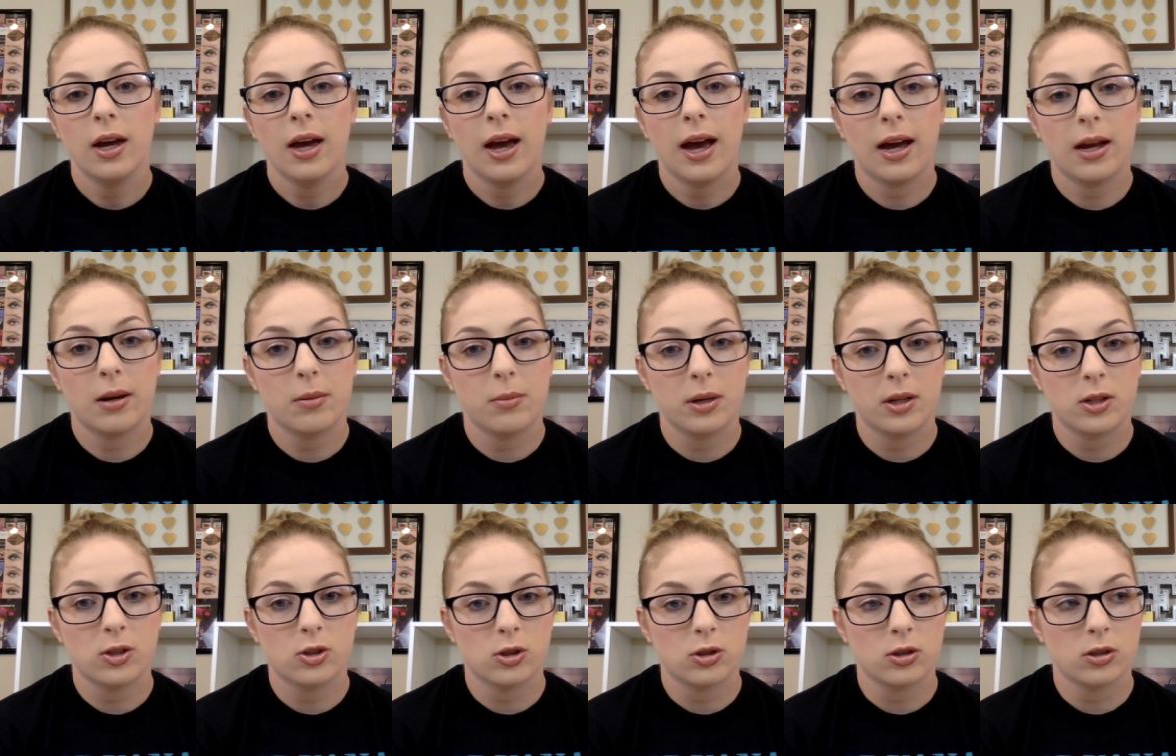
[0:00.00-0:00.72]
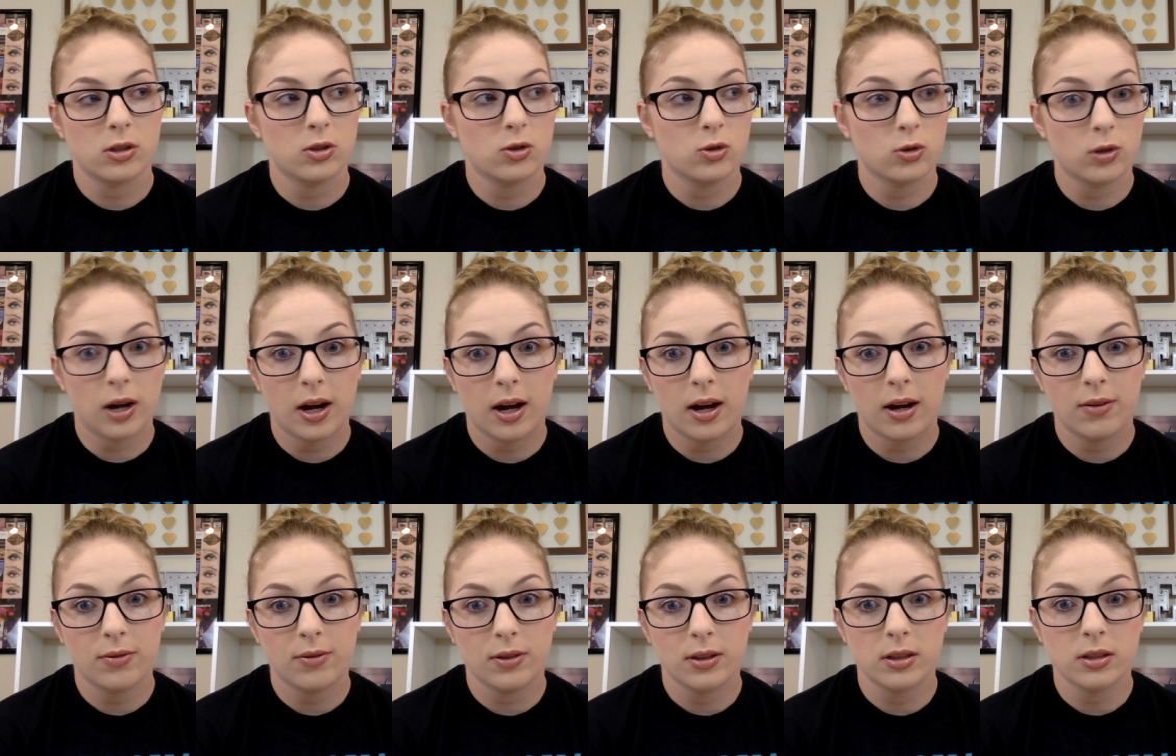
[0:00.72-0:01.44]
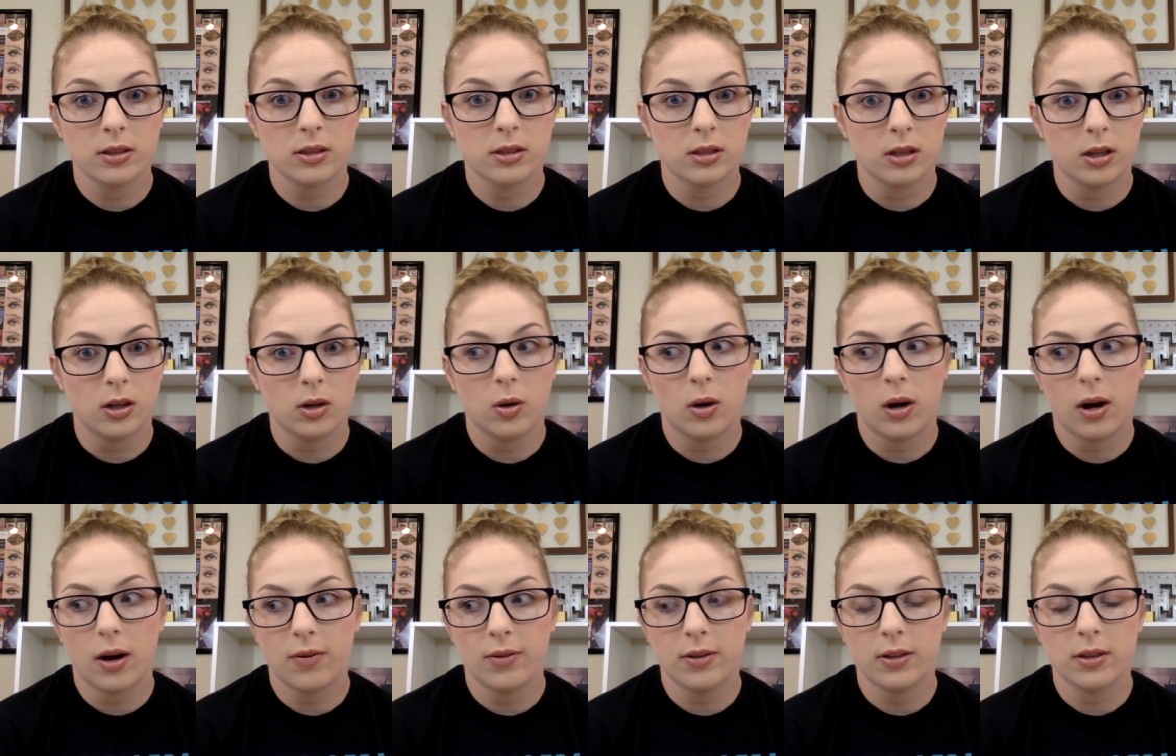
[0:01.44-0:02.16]
how to make sure to drive in the snow.
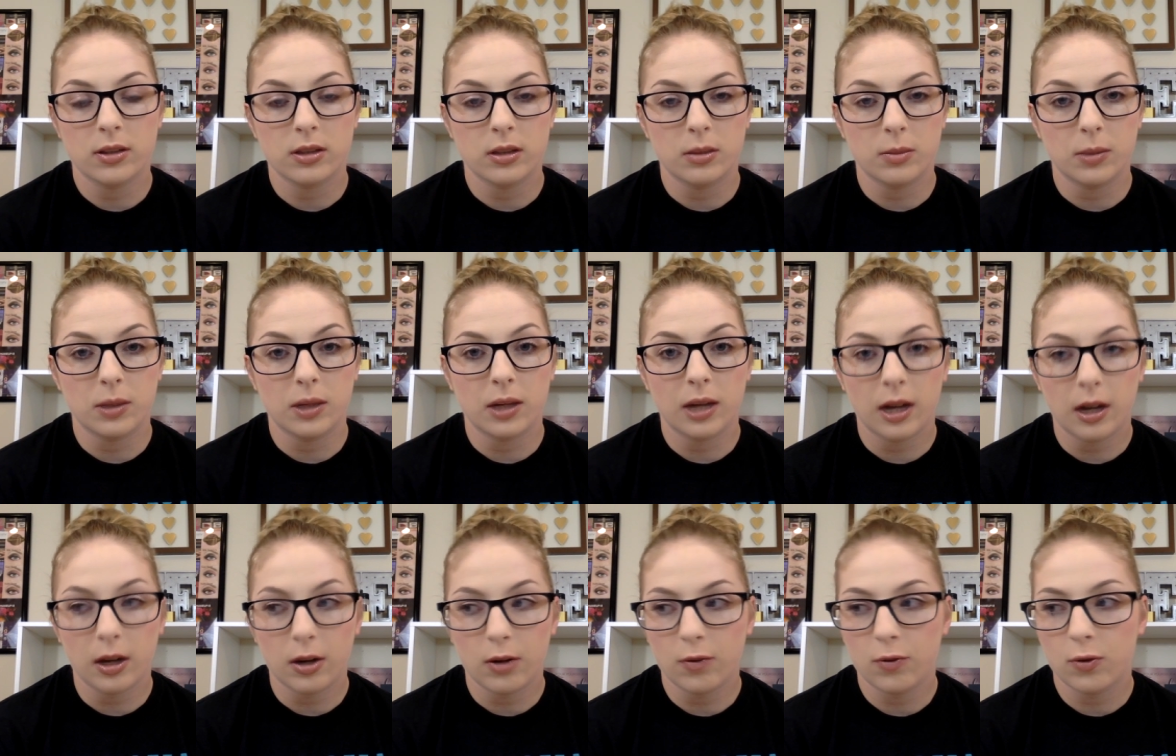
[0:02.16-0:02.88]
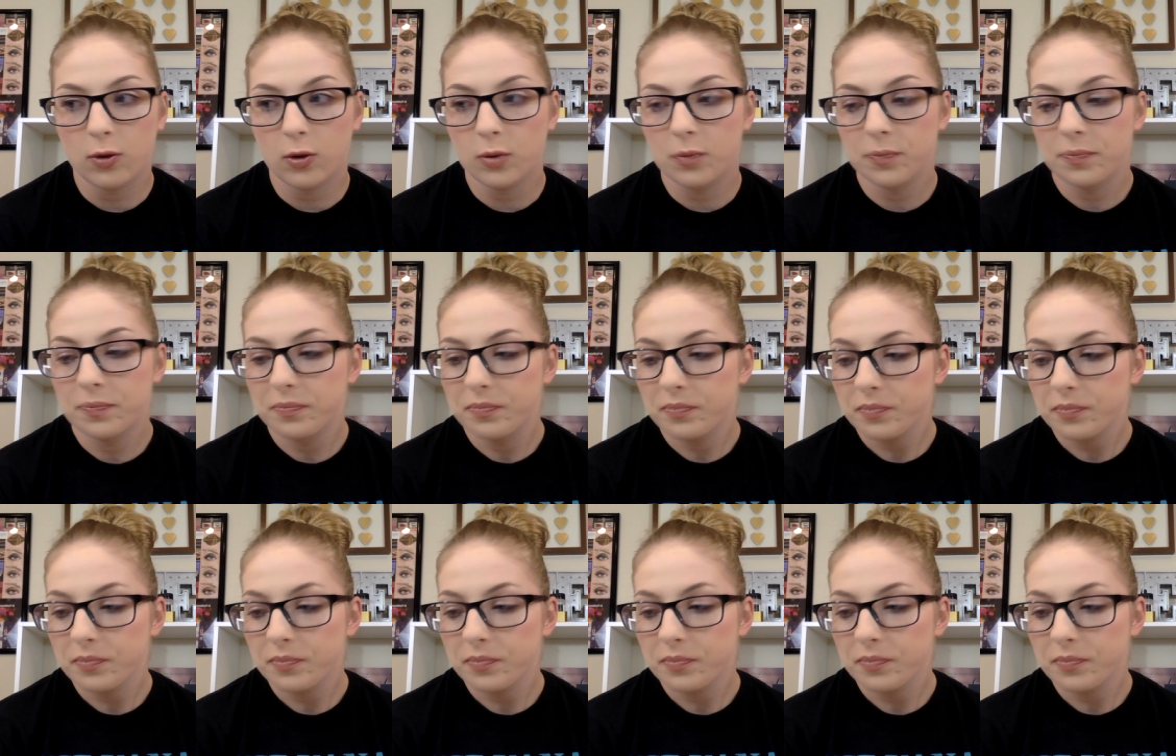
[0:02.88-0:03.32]
Obviously, be careful